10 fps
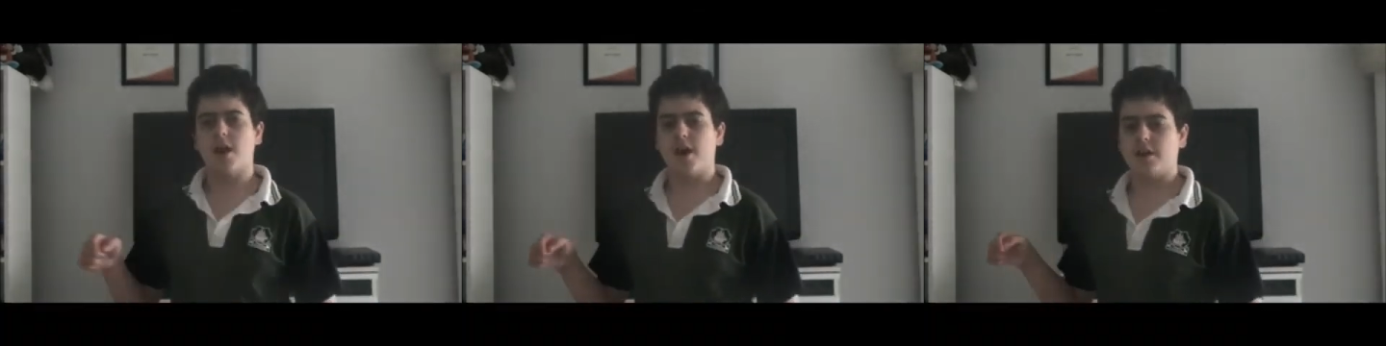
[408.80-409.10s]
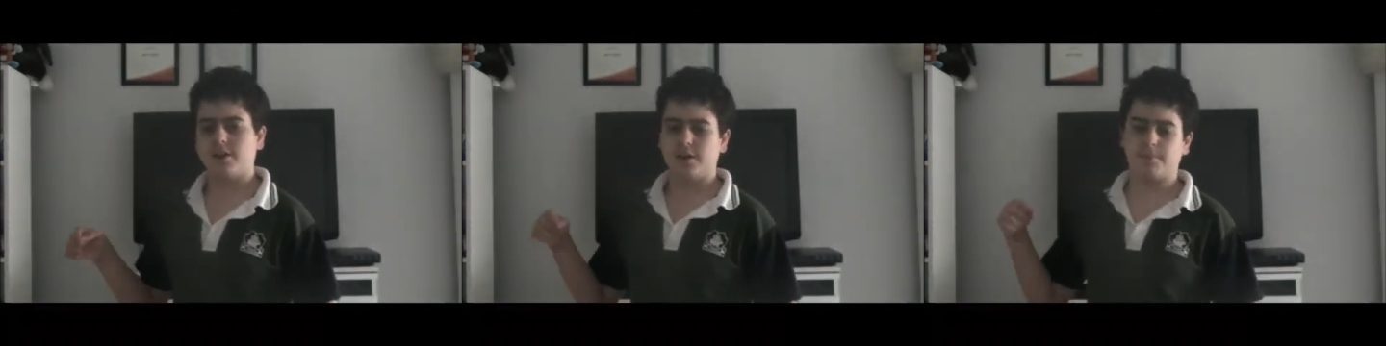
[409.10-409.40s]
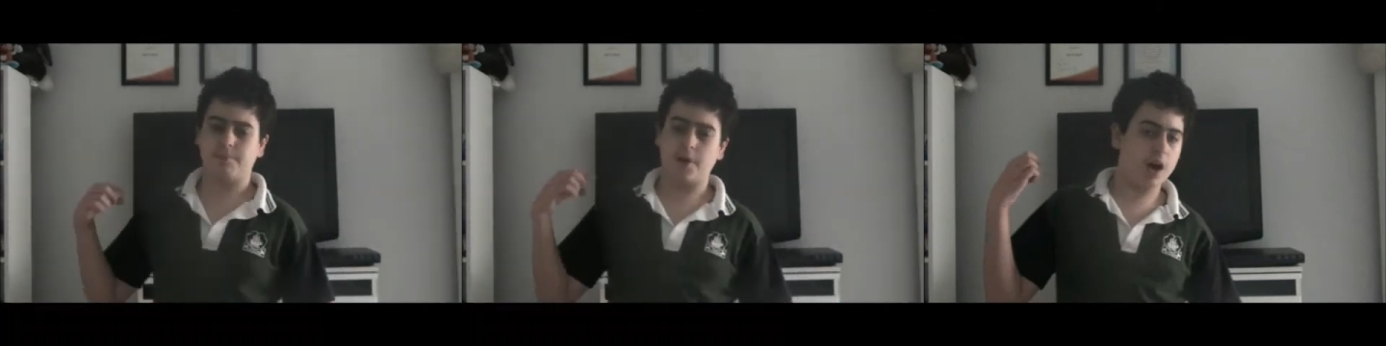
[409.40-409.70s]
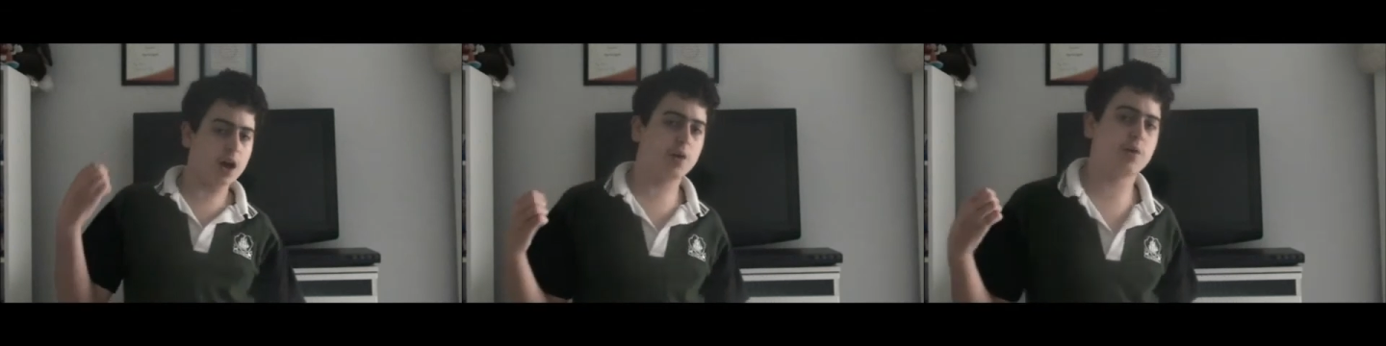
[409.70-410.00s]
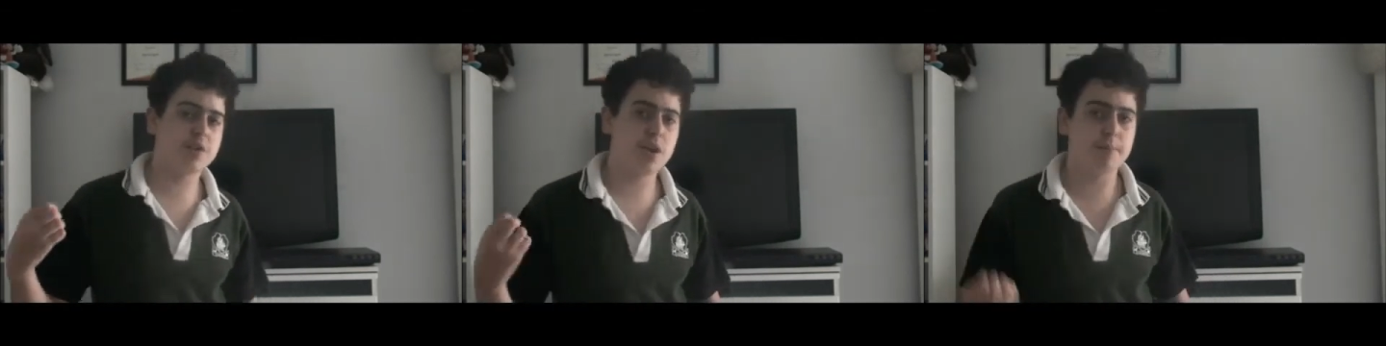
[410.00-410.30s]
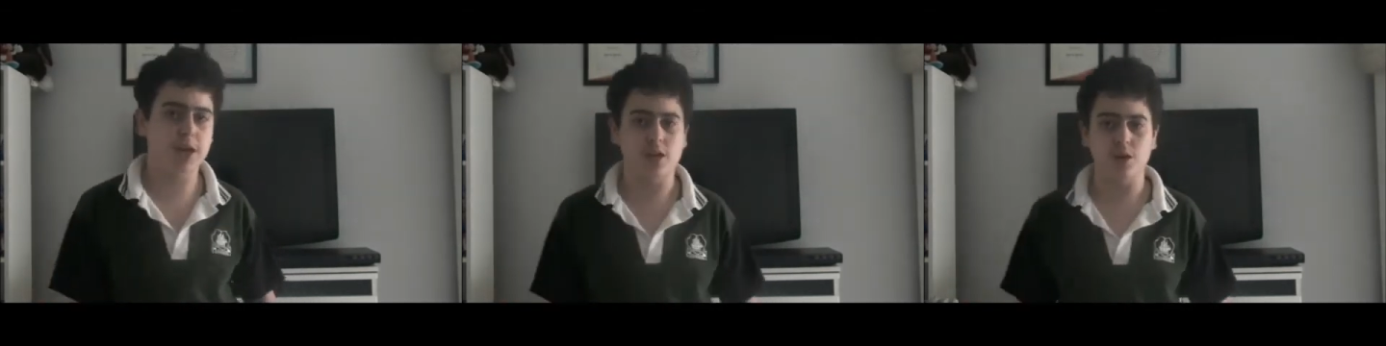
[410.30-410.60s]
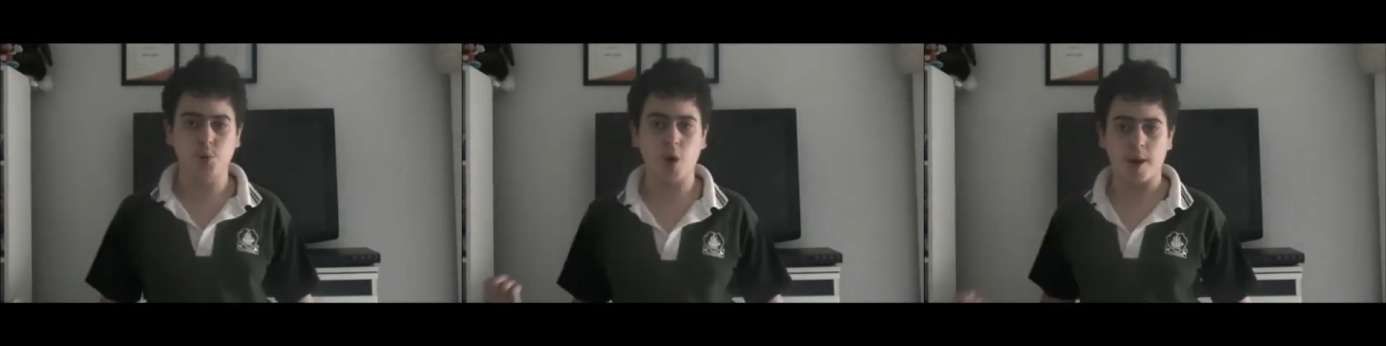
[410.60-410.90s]
And, but I always say making a
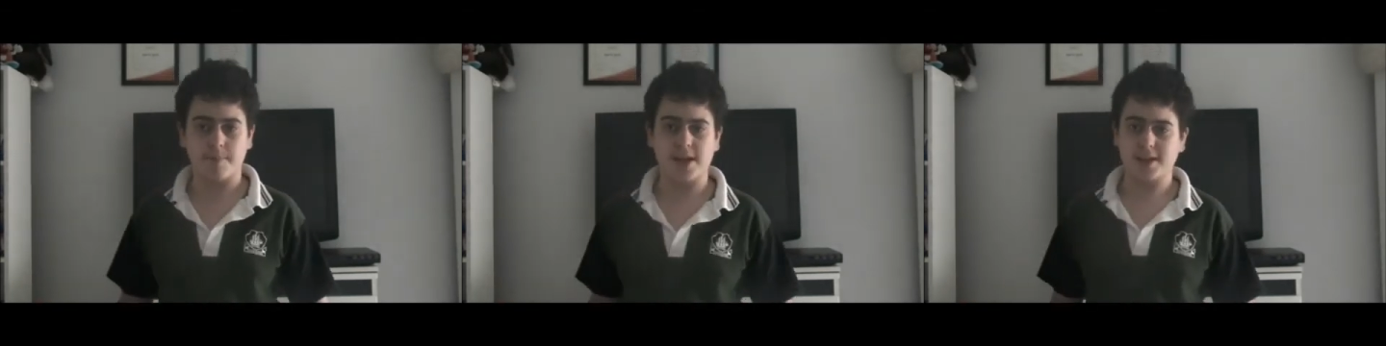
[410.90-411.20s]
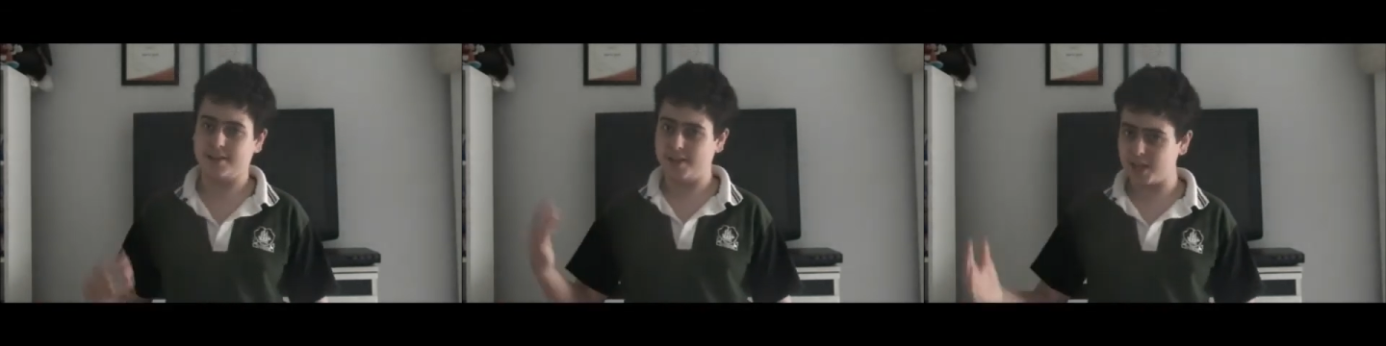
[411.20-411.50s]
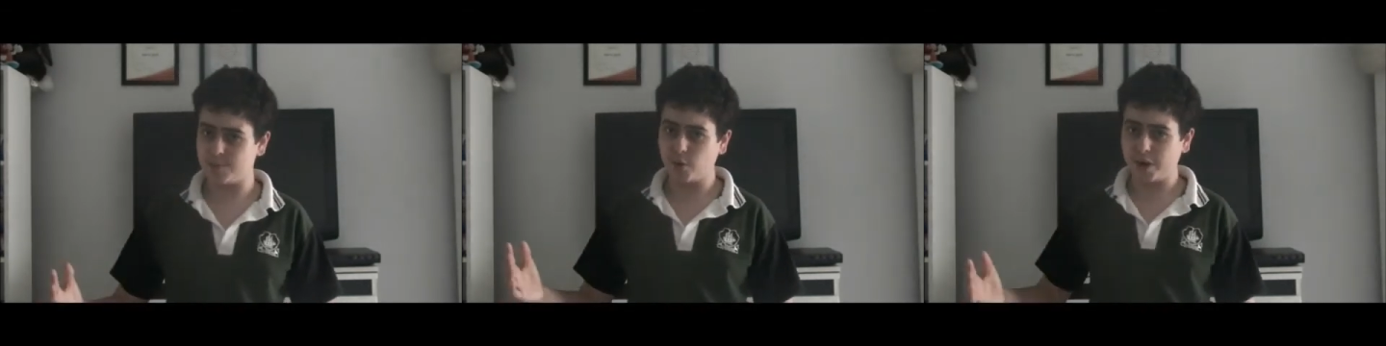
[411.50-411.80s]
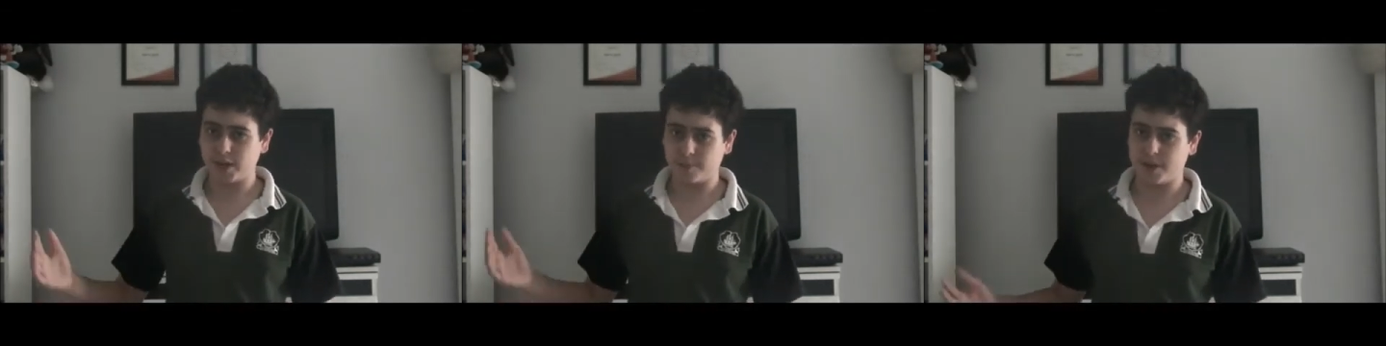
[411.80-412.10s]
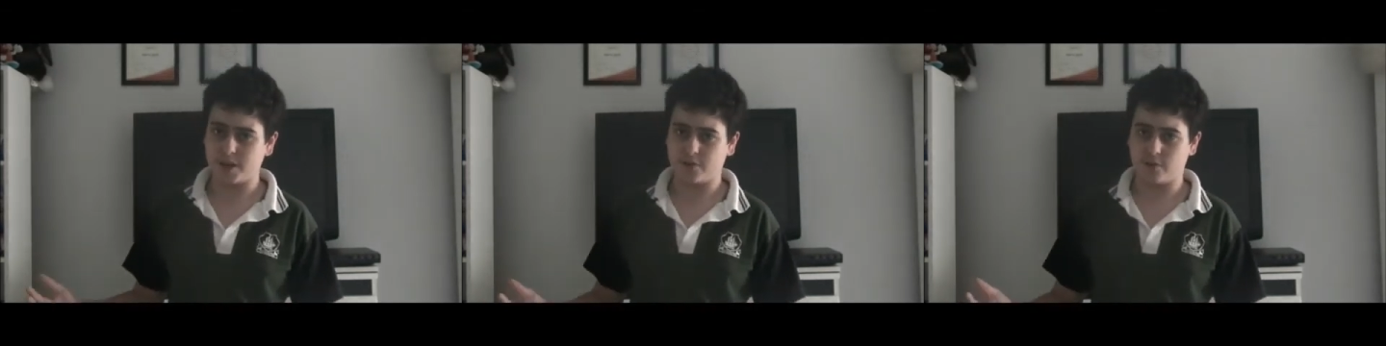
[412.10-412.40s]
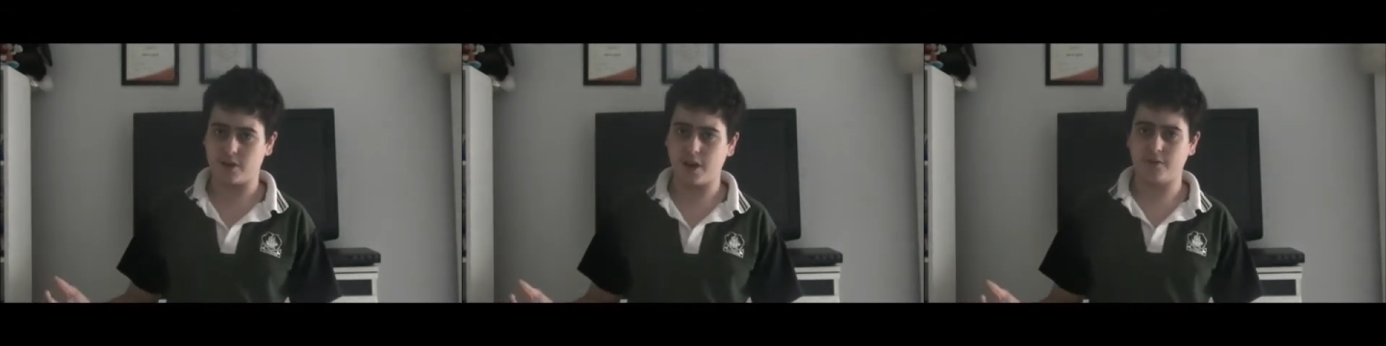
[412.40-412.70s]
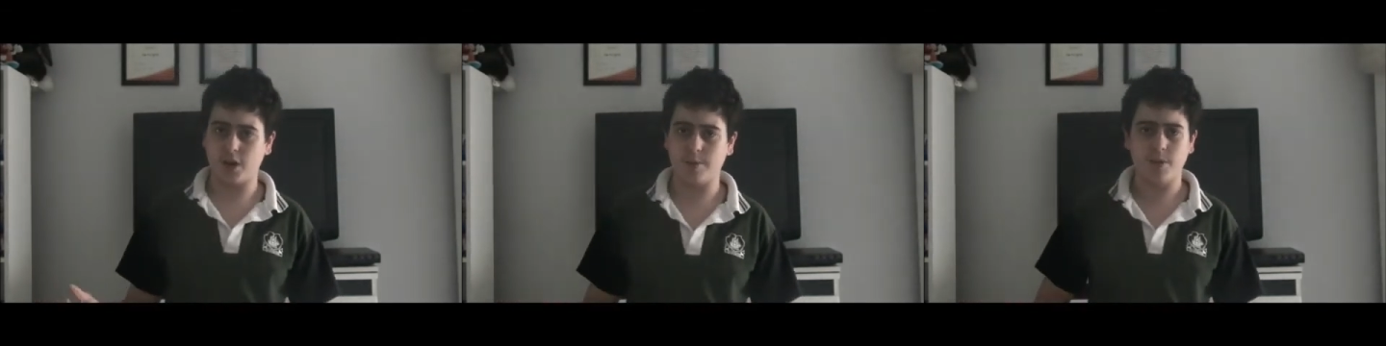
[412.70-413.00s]
new IP at this point in the PS3's
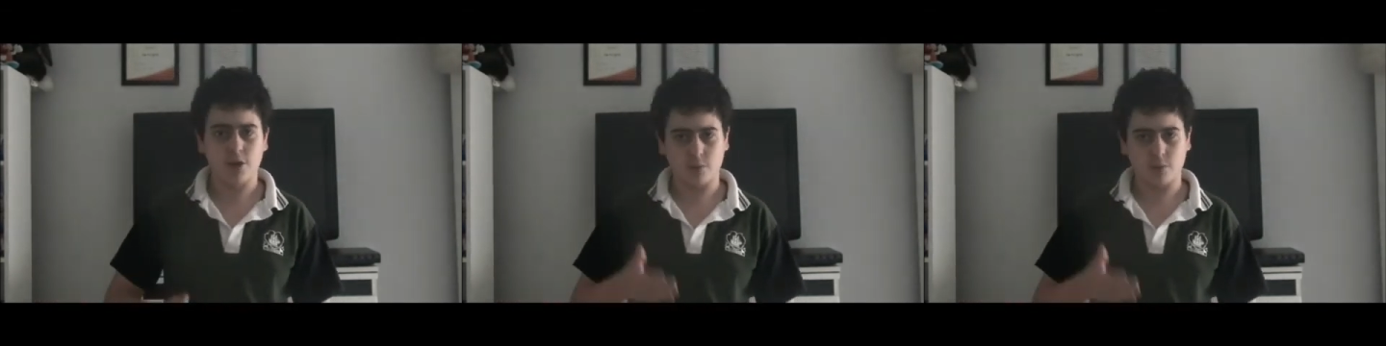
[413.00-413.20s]
lifetime